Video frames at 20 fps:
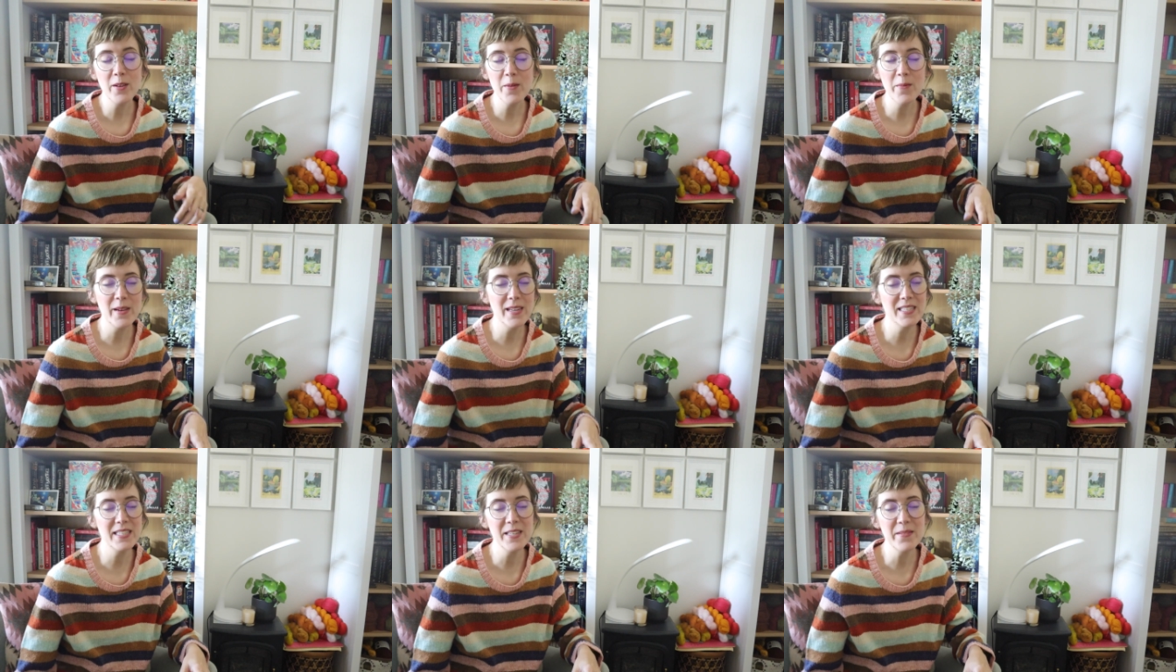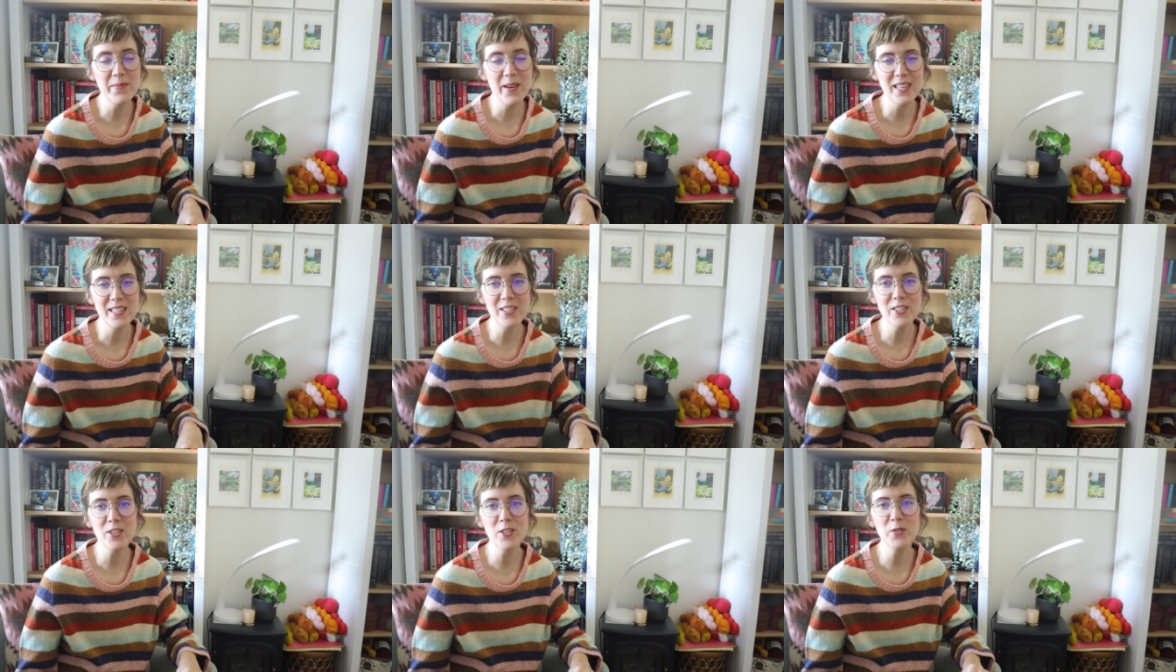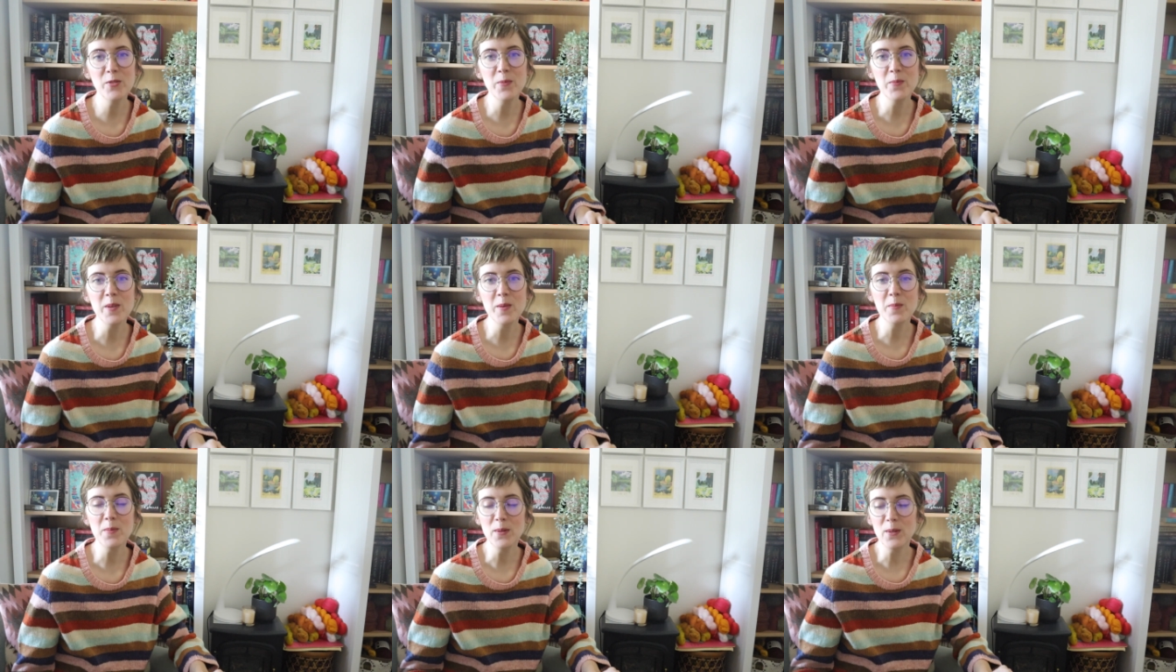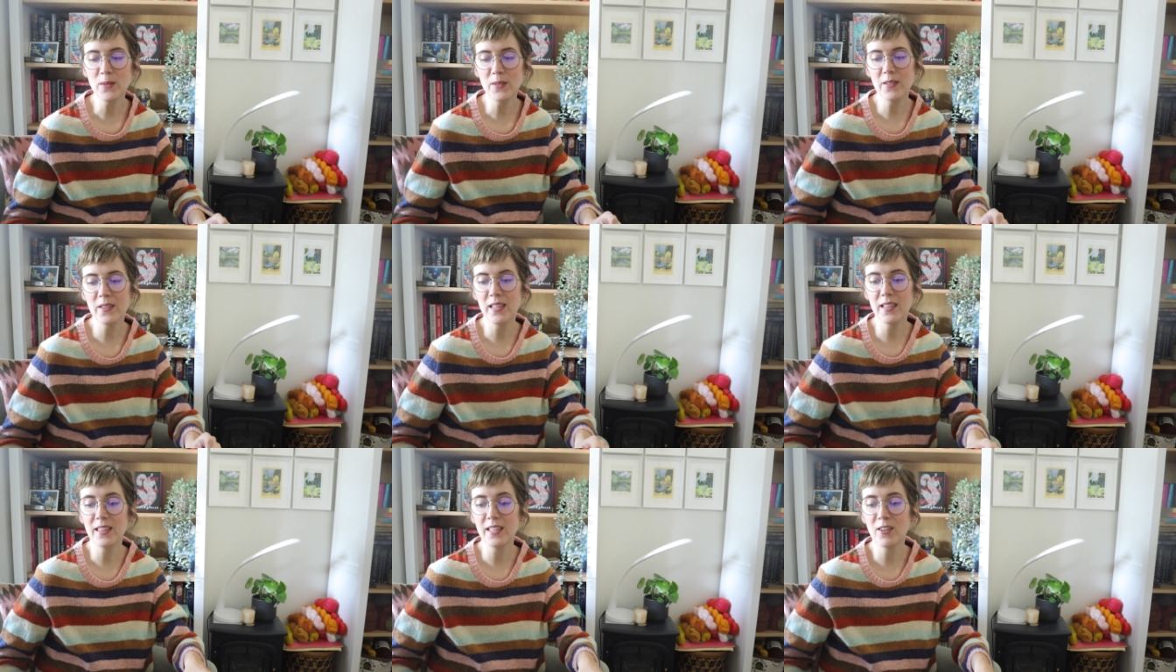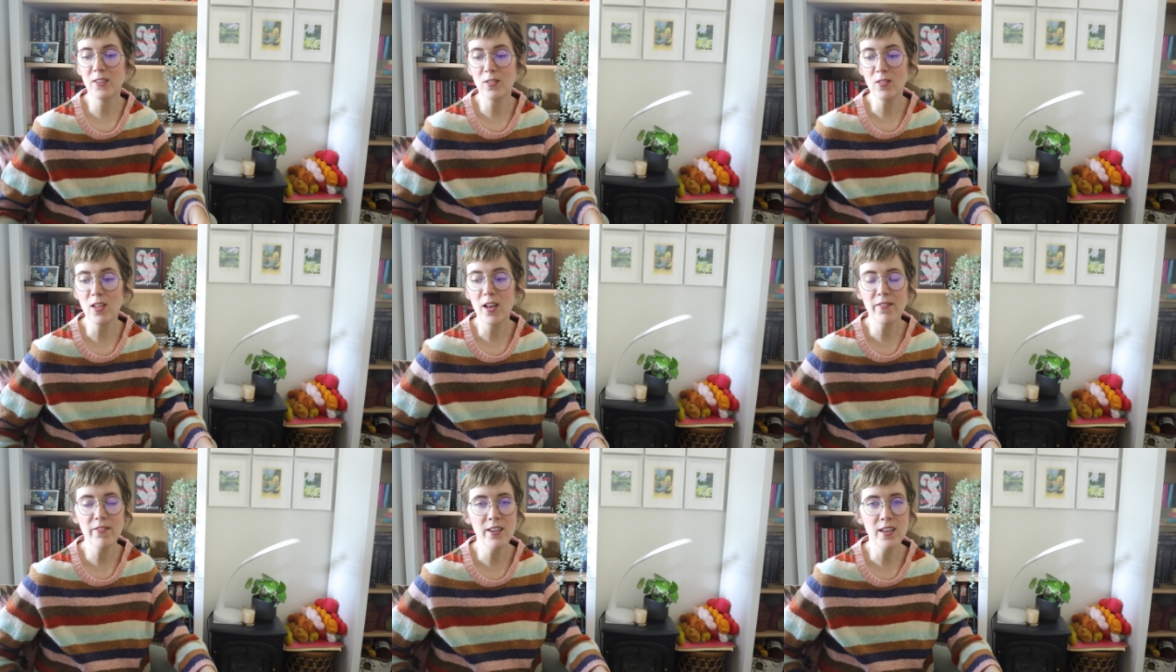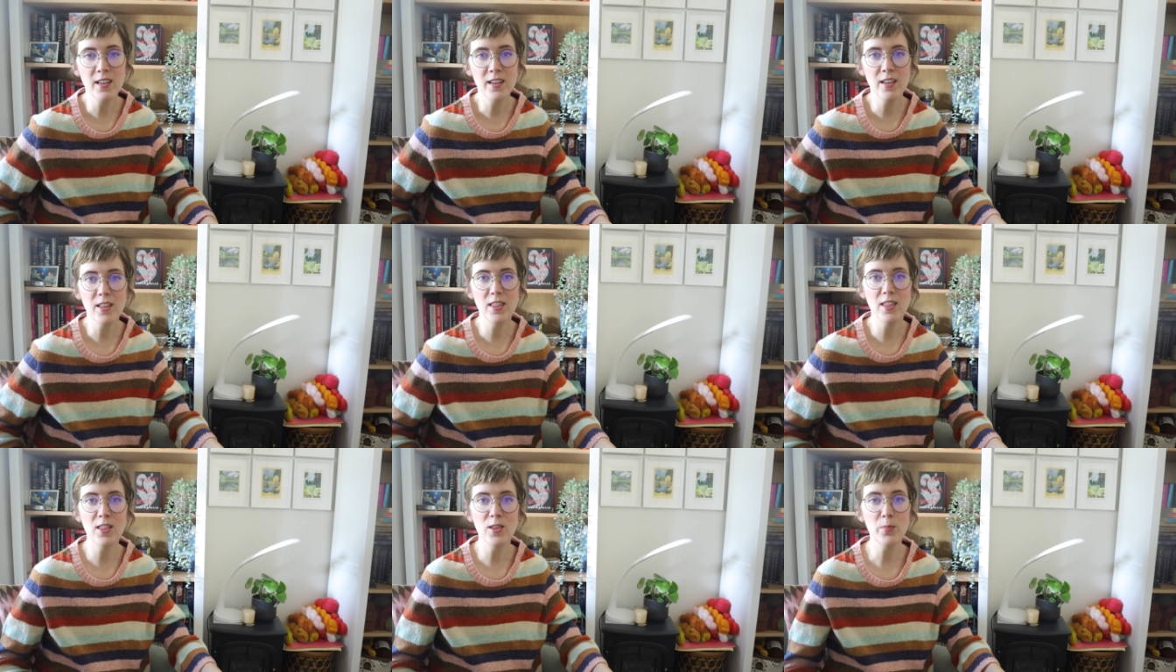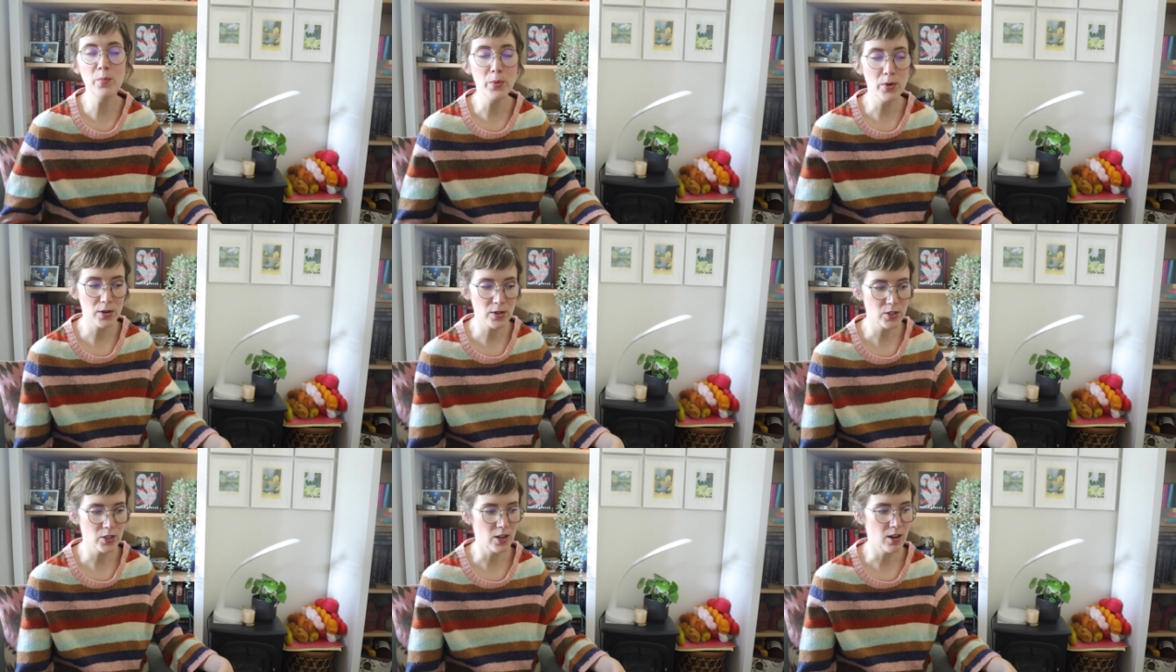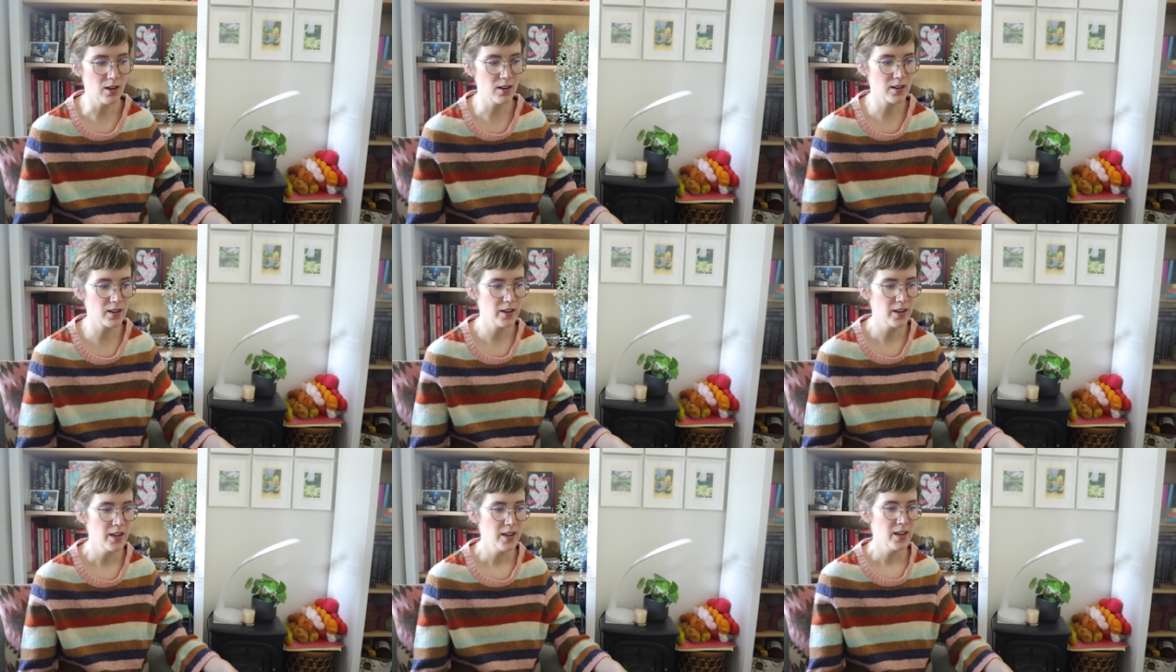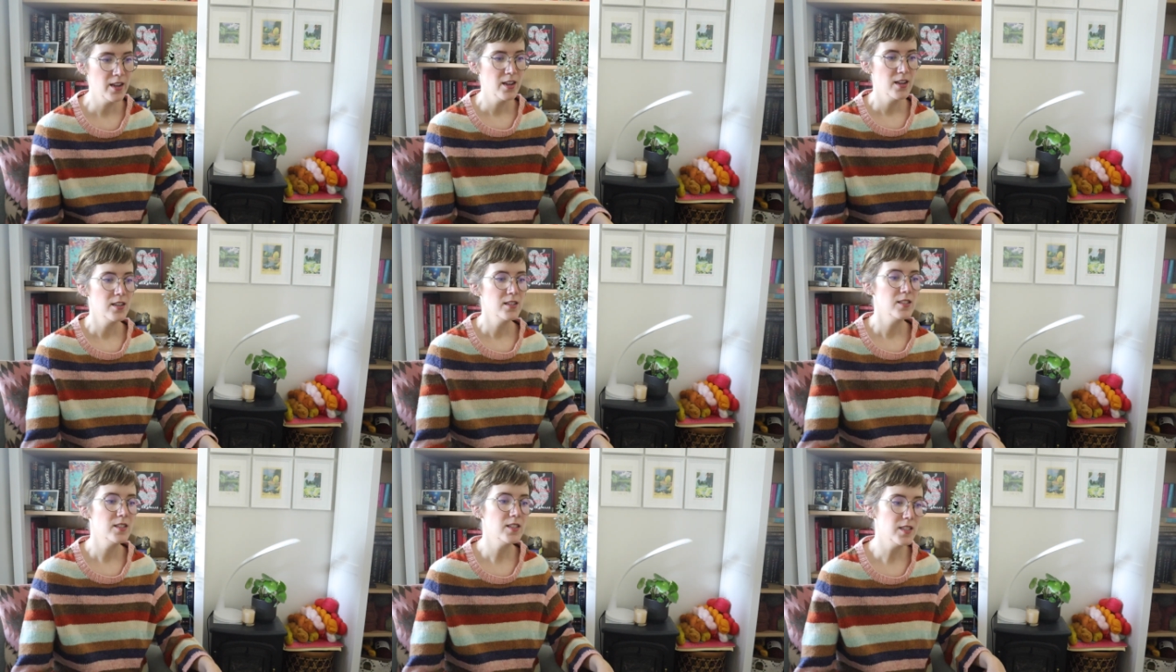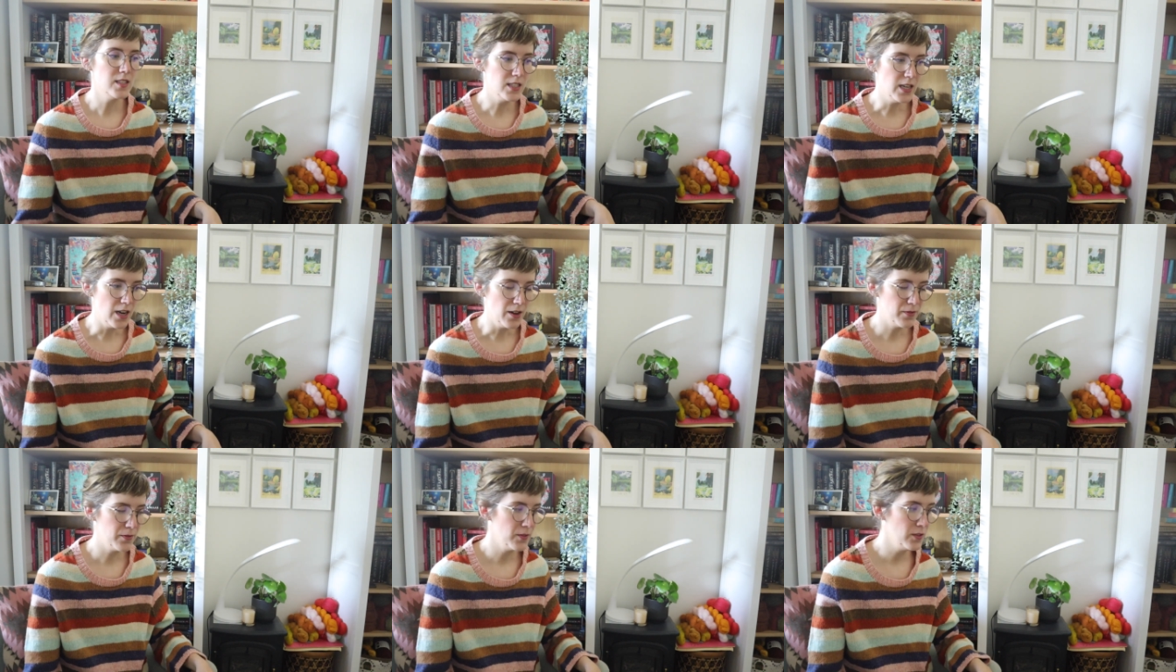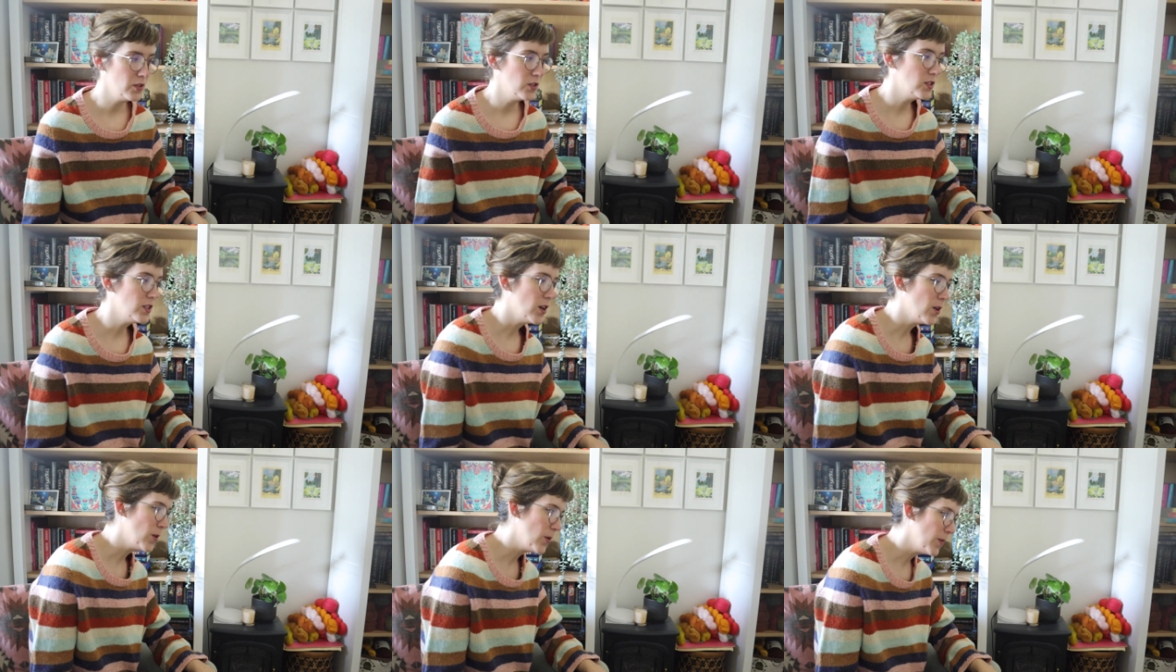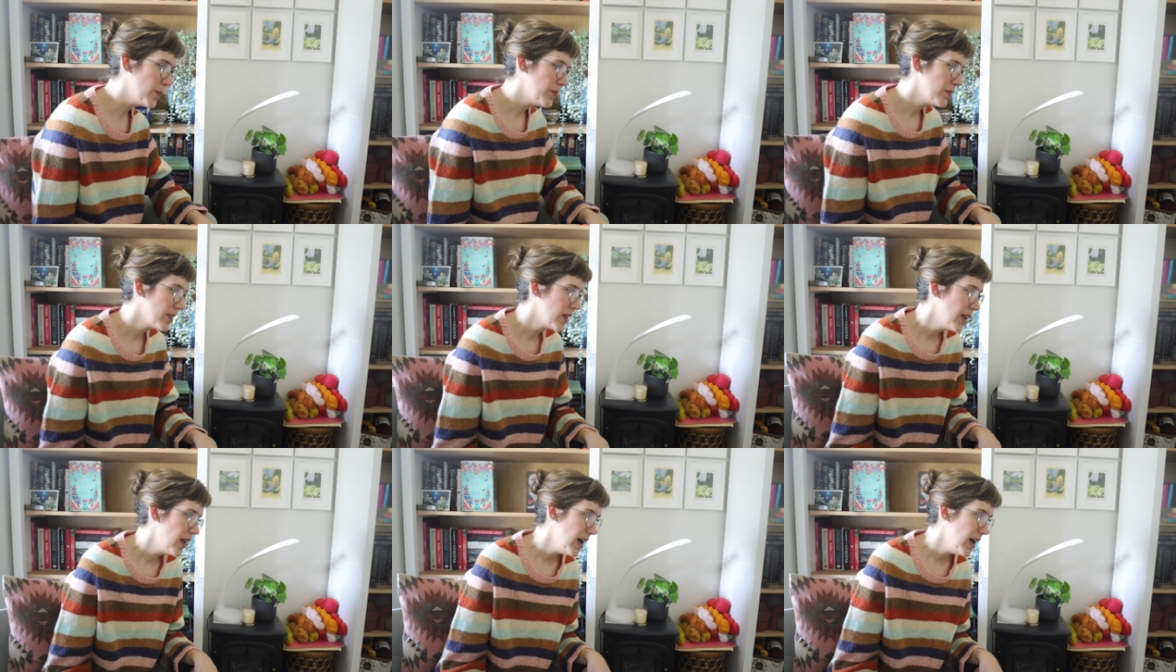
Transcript: amazing messages from people that they're loving the book talk stuff. So,